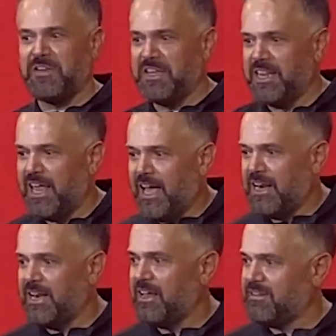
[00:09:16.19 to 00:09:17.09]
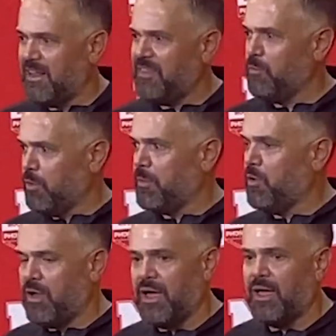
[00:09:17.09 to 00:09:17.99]
the D-line, and I said, I think we're going to be
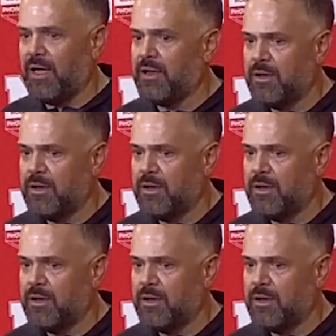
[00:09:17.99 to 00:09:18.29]
okay.